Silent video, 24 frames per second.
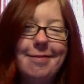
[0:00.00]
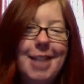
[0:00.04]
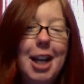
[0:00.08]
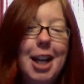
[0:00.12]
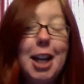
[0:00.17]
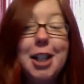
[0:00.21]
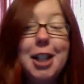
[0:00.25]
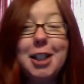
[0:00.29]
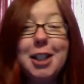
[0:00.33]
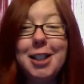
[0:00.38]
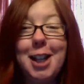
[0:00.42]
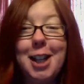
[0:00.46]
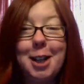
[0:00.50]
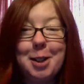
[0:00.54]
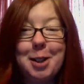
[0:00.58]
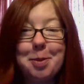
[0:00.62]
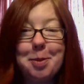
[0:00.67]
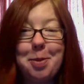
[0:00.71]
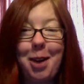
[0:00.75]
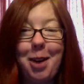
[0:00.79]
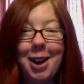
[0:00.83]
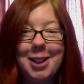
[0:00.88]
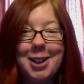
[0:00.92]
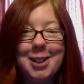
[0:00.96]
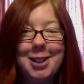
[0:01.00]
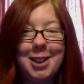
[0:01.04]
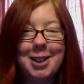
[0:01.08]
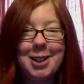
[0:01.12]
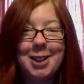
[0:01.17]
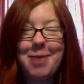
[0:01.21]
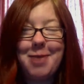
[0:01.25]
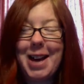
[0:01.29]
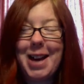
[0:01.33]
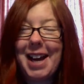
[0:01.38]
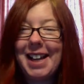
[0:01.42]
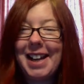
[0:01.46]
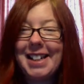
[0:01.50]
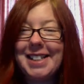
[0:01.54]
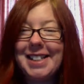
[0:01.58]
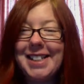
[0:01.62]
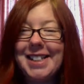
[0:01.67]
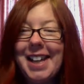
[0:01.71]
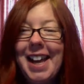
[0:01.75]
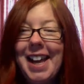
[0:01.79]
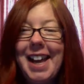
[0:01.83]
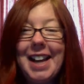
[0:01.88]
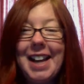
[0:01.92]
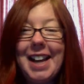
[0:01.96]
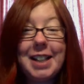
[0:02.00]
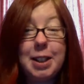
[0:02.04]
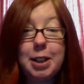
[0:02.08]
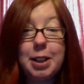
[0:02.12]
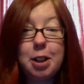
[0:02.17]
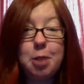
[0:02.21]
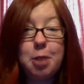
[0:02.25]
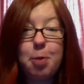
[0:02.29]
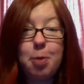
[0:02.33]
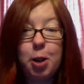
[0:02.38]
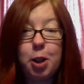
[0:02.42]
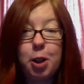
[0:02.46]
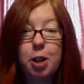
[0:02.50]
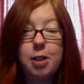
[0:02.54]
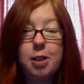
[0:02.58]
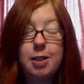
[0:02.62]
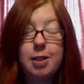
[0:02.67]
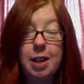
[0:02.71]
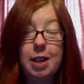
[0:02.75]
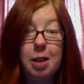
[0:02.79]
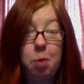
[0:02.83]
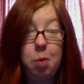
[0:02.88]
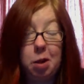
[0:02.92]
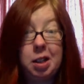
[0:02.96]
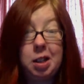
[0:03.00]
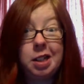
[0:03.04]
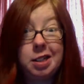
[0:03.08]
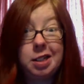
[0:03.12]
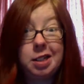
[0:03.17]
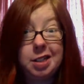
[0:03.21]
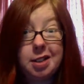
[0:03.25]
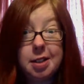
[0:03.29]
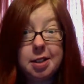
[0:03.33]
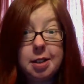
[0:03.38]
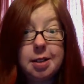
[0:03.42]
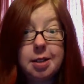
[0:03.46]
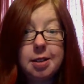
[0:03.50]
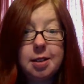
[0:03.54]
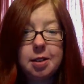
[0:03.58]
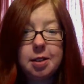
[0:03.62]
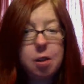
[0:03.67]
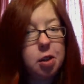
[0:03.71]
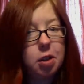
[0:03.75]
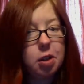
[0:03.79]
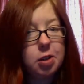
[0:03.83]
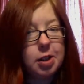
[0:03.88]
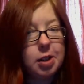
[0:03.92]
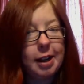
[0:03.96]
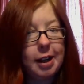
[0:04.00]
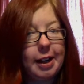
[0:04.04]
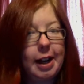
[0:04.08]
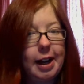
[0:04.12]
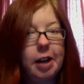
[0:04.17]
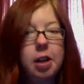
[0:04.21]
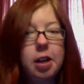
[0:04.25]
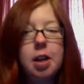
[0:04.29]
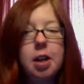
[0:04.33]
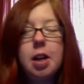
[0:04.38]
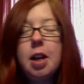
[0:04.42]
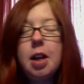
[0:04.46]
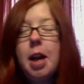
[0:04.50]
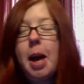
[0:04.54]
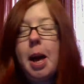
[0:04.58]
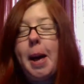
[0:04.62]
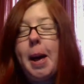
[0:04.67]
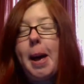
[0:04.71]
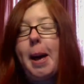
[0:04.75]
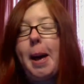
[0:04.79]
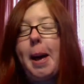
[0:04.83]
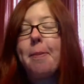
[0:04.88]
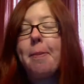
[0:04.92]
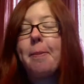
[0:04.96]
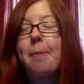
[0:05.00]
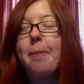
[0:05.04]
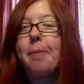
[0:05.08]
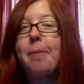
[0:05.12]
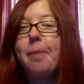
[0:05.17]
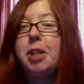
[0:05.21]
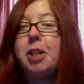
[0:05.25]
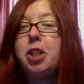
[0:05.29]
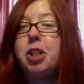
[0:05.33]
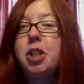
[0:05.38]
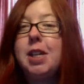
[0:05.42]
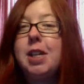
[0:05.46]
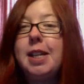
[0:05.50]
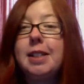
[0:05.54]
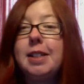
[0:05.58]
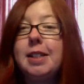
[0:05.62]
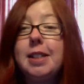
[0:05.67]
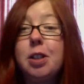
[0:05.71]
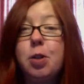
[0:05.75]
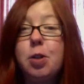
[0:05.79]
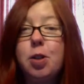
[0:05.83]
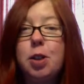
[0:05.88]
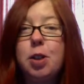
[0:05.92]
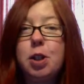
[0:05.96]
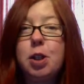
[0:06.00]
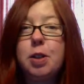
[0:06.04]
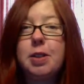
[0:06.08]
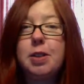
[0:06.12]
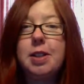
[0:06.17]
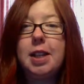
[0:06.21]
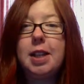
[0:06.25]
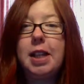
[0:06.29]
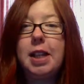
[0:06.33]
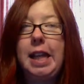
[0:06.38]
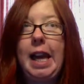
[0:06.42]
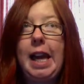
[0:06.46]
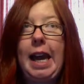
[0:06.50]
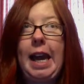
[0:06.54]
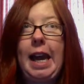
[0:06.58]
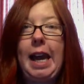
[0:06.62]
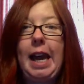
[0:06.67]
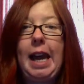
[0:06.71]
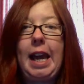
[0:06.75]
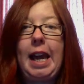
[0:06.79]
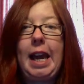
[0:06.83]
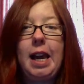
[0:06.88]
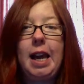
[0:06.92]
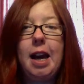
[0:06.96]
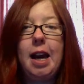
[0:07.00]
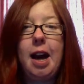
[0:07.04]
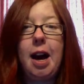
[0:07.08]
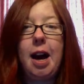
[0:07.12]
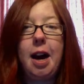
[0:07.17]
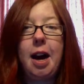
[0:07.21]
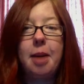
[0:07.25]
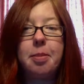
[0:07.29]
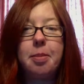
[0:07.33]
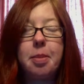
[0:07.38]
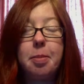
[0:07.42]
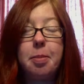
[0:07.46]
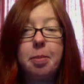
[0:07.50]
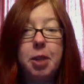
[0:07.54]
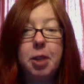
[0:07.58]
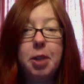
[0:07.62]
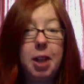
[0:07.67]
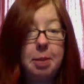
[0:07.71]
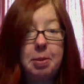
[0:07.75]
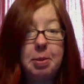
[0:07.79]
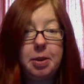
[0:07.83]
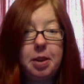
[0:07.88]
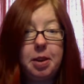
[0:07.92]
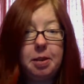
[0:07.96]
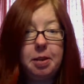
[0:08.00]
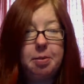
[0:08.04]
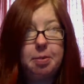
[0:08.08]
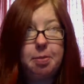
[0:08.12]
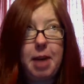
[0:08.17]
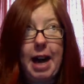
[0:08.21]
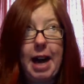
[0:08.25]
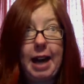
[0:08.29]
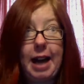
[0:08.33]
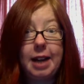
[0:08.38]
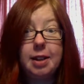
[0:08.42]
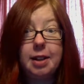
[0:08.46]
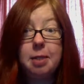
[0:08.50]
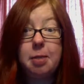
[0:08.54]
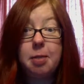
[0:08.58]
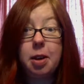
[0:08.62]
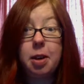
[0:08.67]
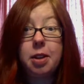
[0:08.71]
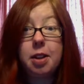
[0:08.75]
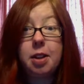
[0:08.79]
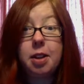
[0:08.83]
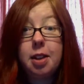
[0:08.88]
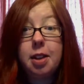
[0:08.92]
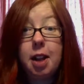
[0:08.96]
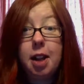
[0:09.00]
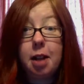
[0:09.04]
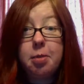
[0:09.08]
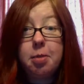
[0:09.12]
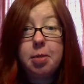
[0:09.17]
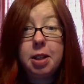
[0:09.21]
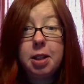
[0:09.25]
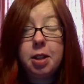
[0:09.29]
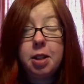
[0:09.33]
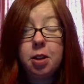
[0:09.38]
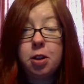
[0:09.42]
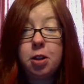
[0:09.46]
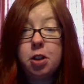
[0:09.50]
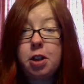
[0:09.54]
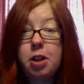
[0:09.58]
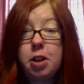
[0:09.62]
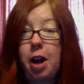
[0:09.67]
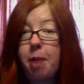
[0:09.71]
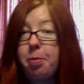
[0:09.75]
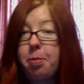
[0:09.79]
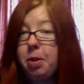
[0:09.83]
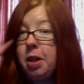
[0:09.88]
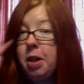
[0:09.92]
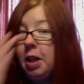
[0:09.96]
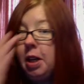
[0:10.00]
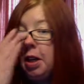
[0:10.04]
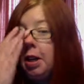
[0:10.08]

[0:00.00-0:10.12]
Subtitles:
She sells project bags and stitch markers and whatnot. So you can check it out. But she is introducing a bag of the month club in her shop.